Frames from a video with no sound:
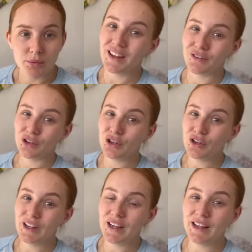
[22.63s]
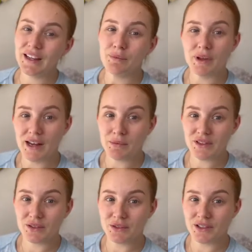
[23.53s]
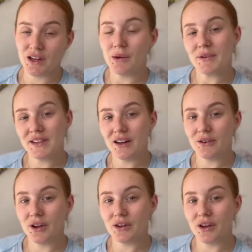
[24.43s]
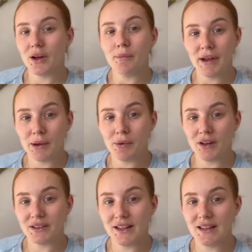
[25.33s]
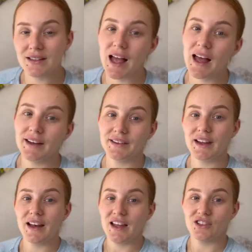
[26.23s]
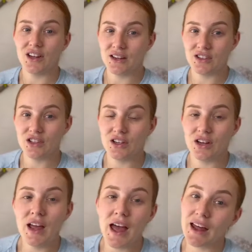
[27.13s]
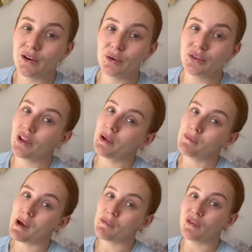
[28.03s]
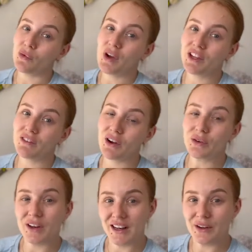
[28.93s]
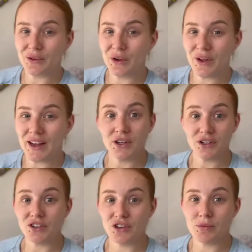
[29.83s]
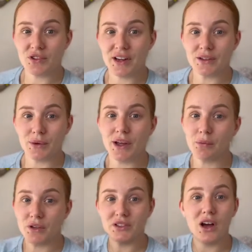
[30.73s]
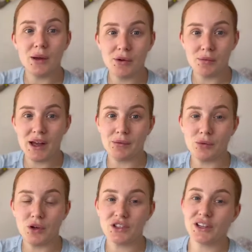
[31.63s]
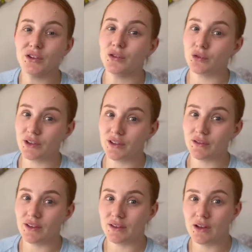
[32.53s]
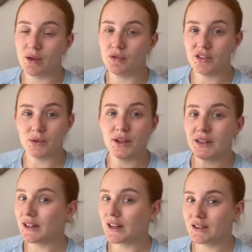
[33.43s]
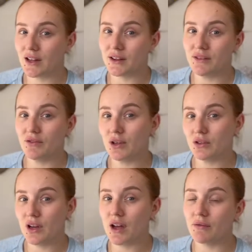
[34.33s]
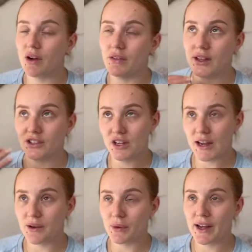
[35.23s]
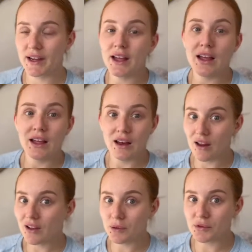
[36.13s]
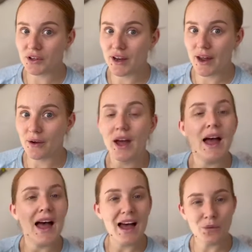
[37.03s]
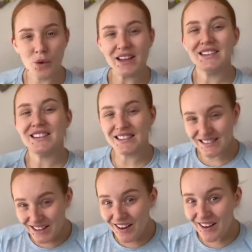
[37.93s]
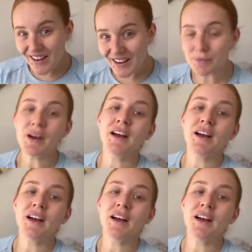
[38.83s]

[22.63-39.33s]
If you're new here, my name is Claudia. I'm a salon owner, makeup artist and lash technician, and also mum of a 1-year-old little Louie. I'm going to jump straight into it. I'm going to time it on my Apple Watch and do a voiceover this time just so I can get it done in real time rather than chatting away like I'm doing now and wasting time.